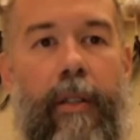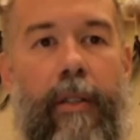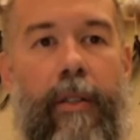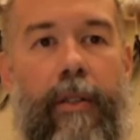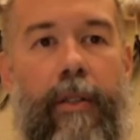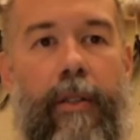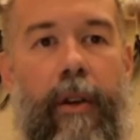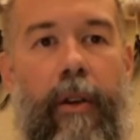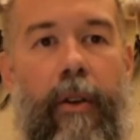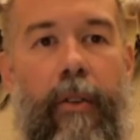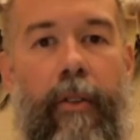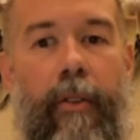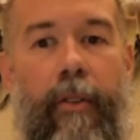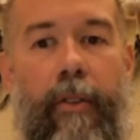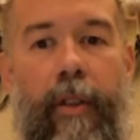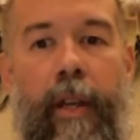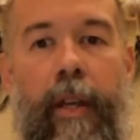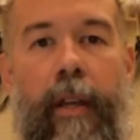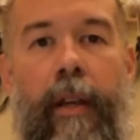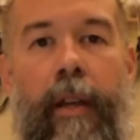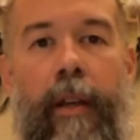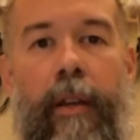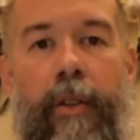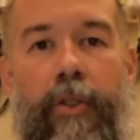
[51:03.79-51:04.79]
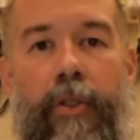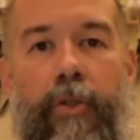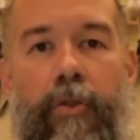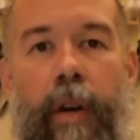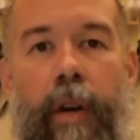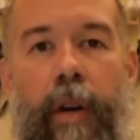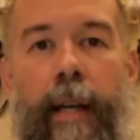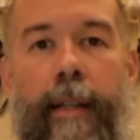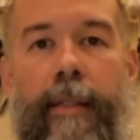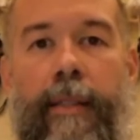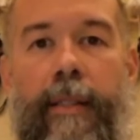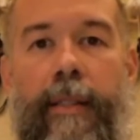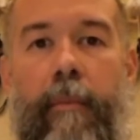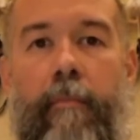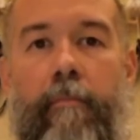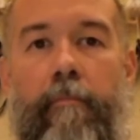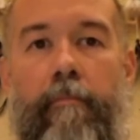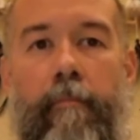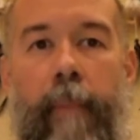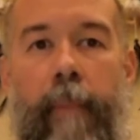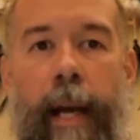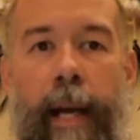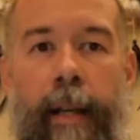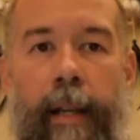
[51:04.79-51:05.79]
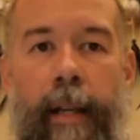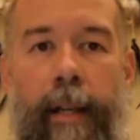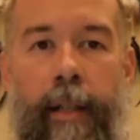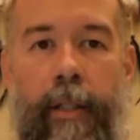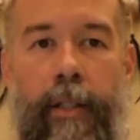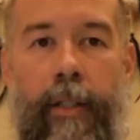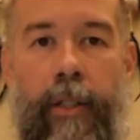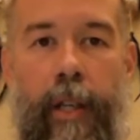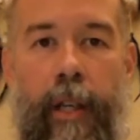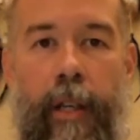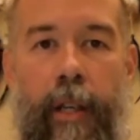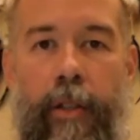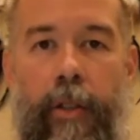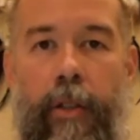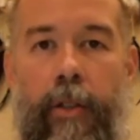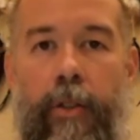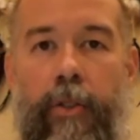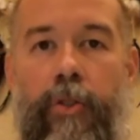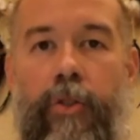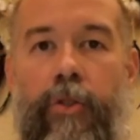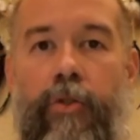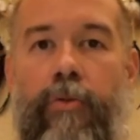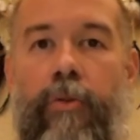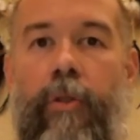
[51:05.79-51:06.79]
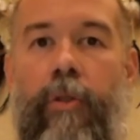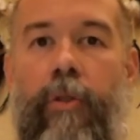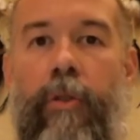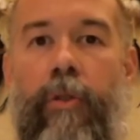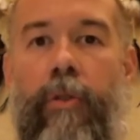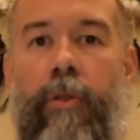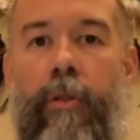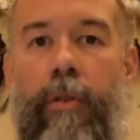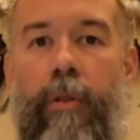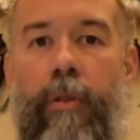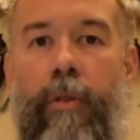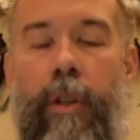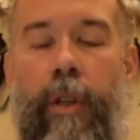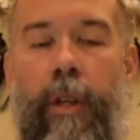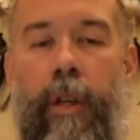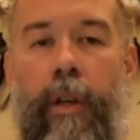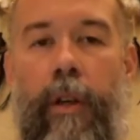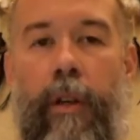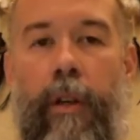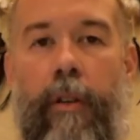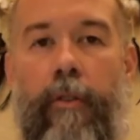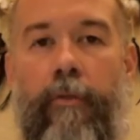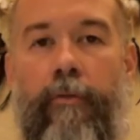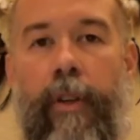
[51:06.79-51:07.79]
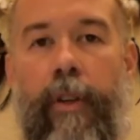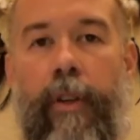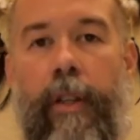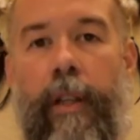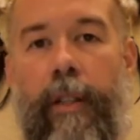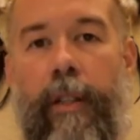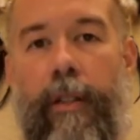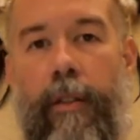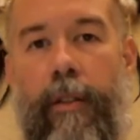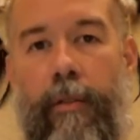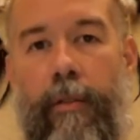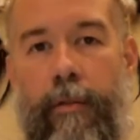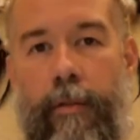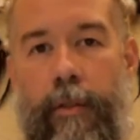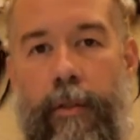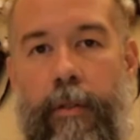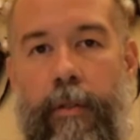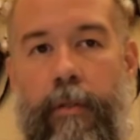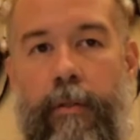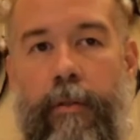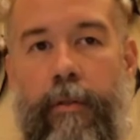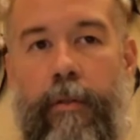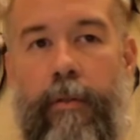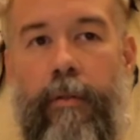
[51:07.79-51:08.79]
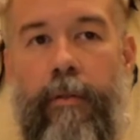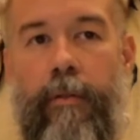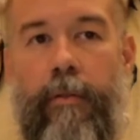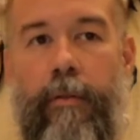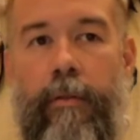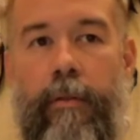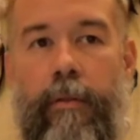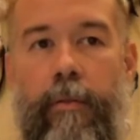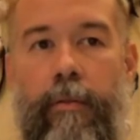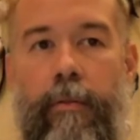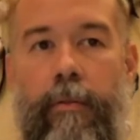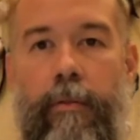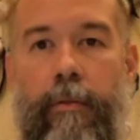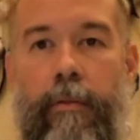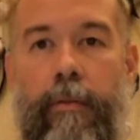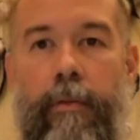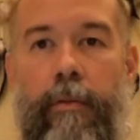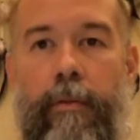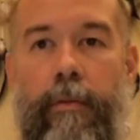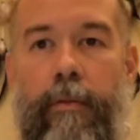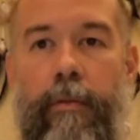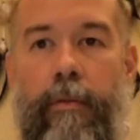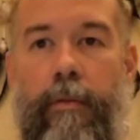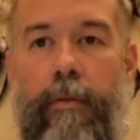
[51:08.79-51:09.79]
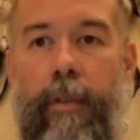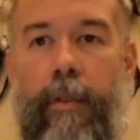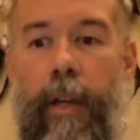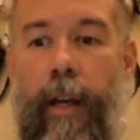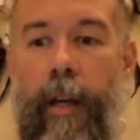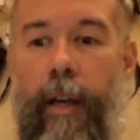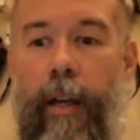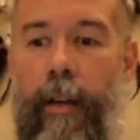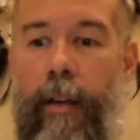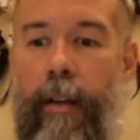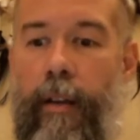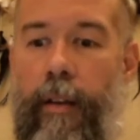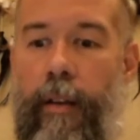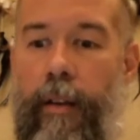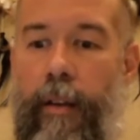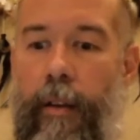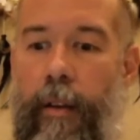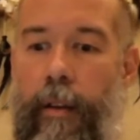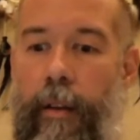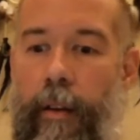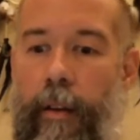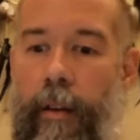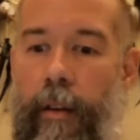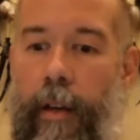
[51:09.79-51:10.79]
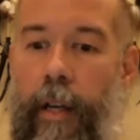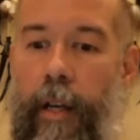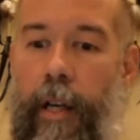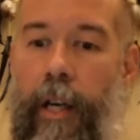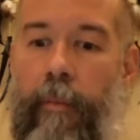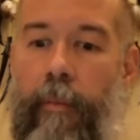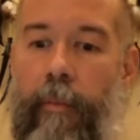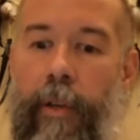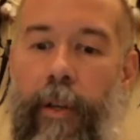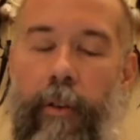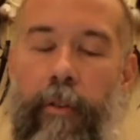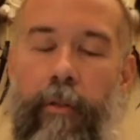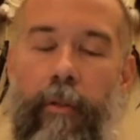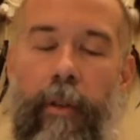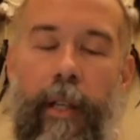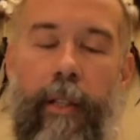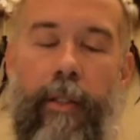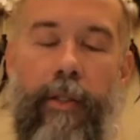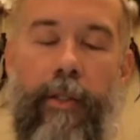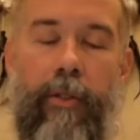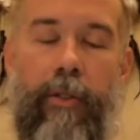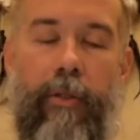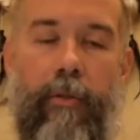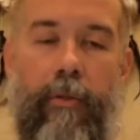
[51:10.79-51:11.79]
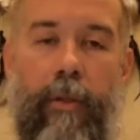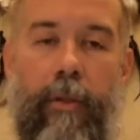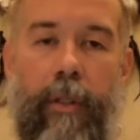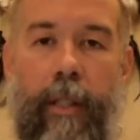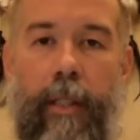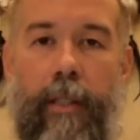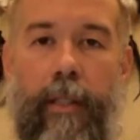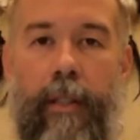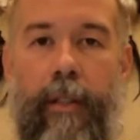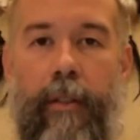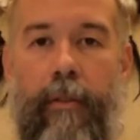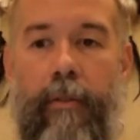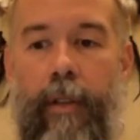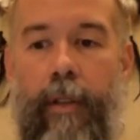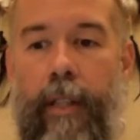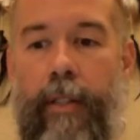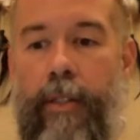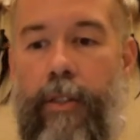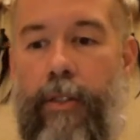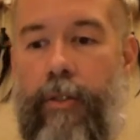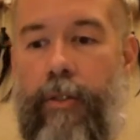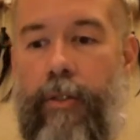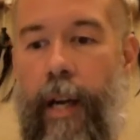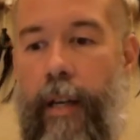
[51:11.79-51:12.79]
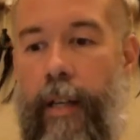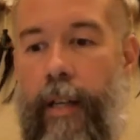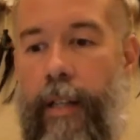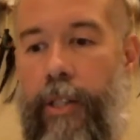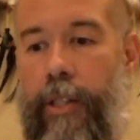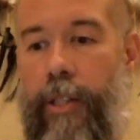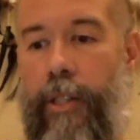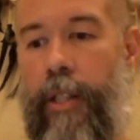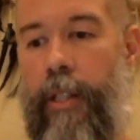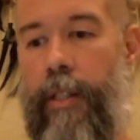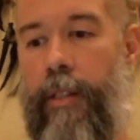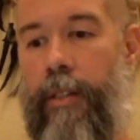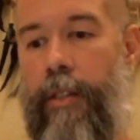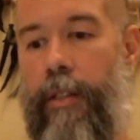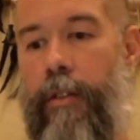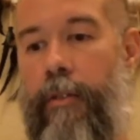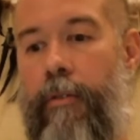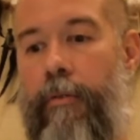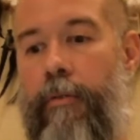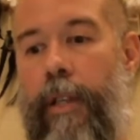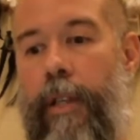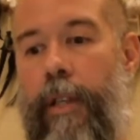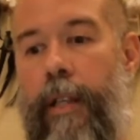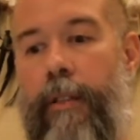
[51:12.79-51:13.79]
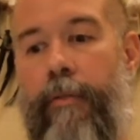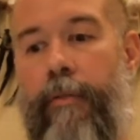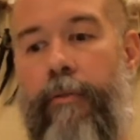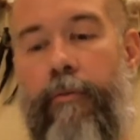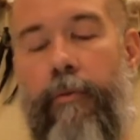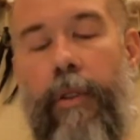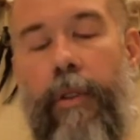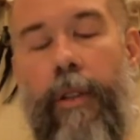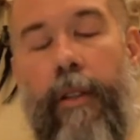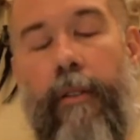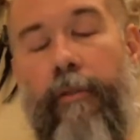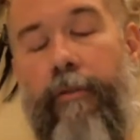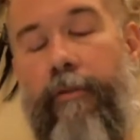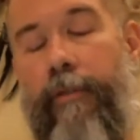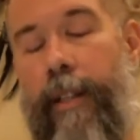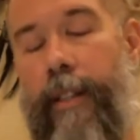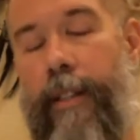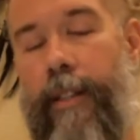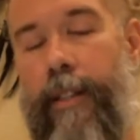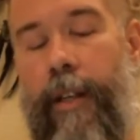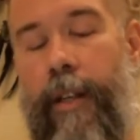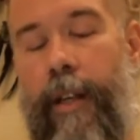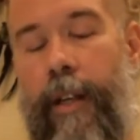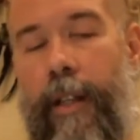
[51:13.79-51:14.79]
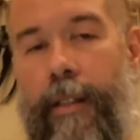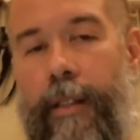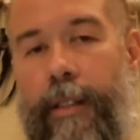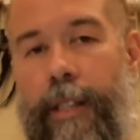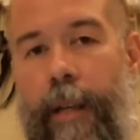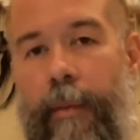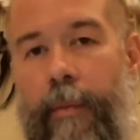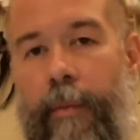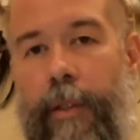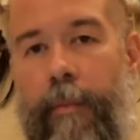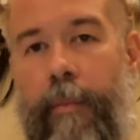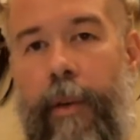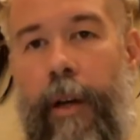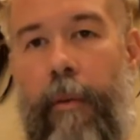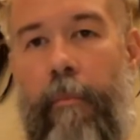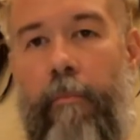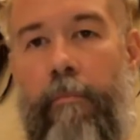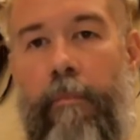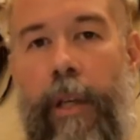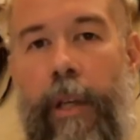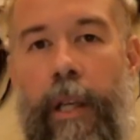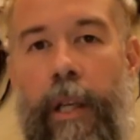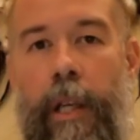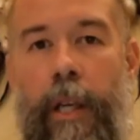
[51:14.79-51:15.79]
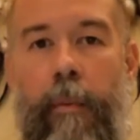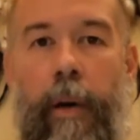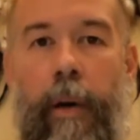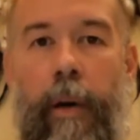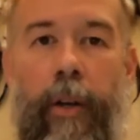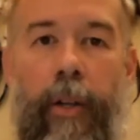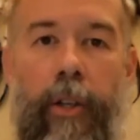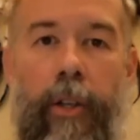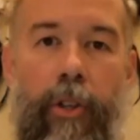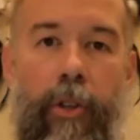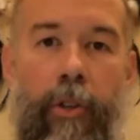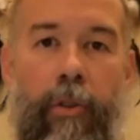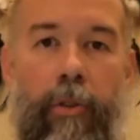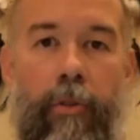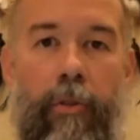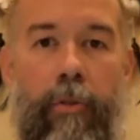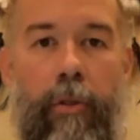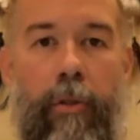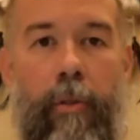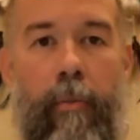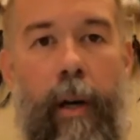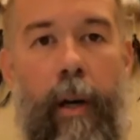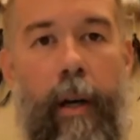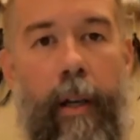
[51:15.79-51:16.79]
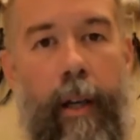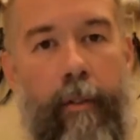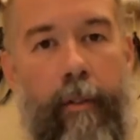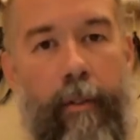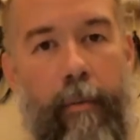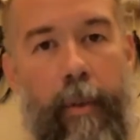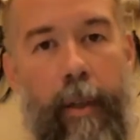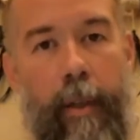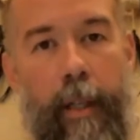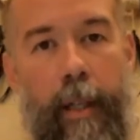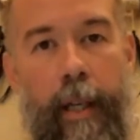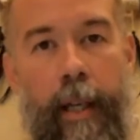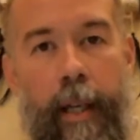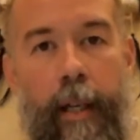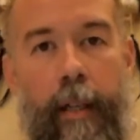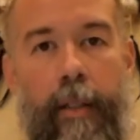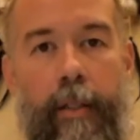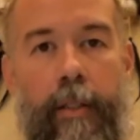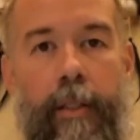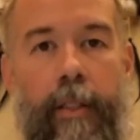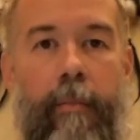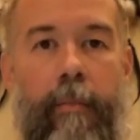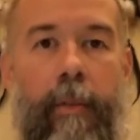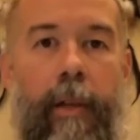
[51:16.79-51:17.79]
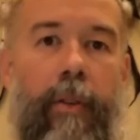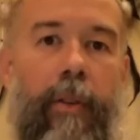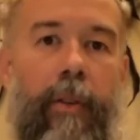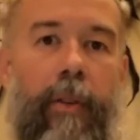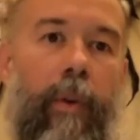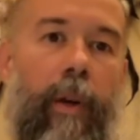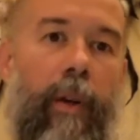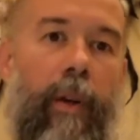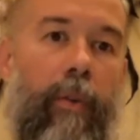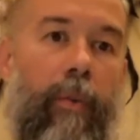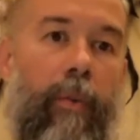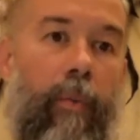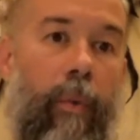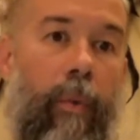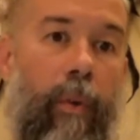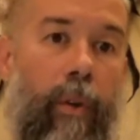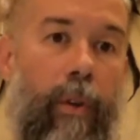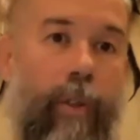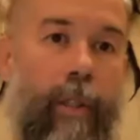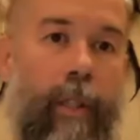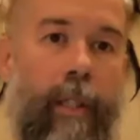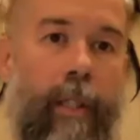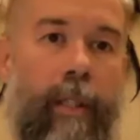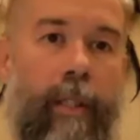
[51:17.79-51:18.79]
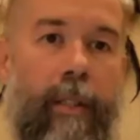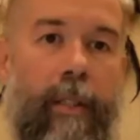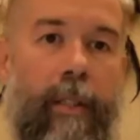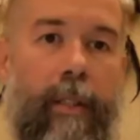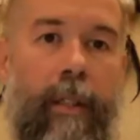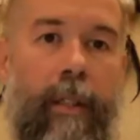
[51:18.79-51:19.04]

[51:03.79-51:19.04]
our thinking tries to manage and control the feeling tones. Okay? It creates stories, it creates strategies, it creates really fixed concepts about me, about you, about everybody else, about the way the world is.